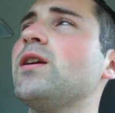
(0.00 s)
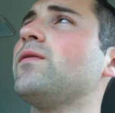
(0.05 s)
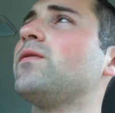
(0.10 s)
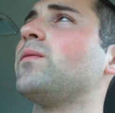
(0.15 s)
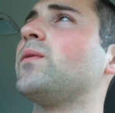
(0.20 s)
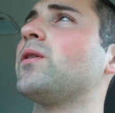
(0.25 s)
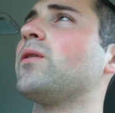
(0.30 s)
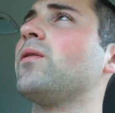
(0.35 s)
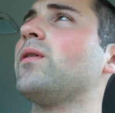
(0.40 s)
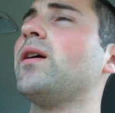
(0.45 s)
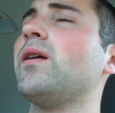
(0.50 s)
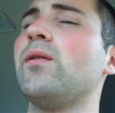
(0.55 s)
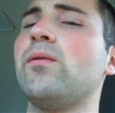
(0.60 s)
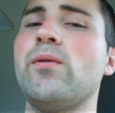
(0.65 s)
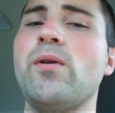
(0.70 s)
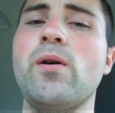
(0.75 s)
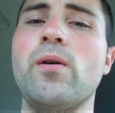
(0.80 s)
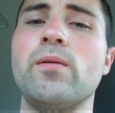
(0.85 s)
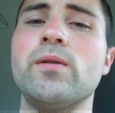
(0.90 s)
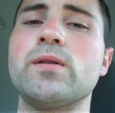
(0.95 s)
shifting, when you're going down the
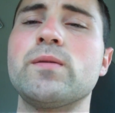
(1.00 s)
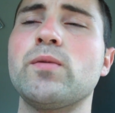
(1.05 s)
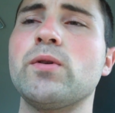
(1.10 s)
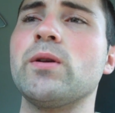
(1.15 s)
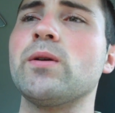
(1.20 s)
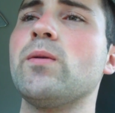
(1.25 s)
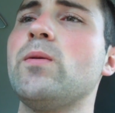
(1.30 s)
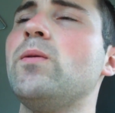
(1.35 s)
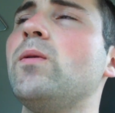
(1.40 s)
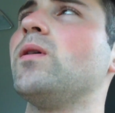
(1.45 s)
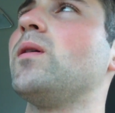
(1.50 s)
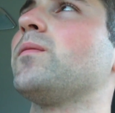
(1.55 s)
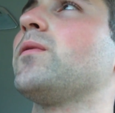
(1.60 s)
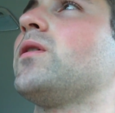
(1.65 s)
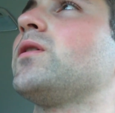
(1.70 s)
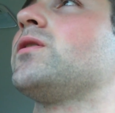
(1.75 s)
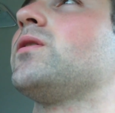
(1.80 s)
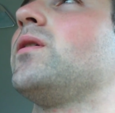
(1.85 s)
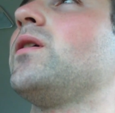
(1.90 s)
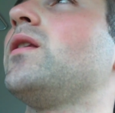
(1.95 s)
road, it's pretty cool. I'm
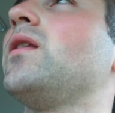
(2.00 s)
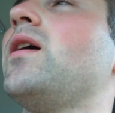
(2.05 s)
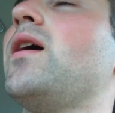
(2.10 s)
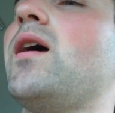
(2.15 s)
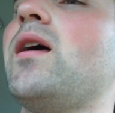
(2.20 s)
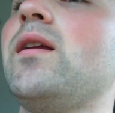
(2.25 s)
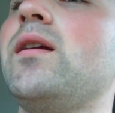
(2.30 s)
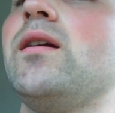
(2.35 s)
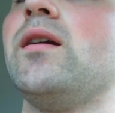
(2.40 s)
going to show you that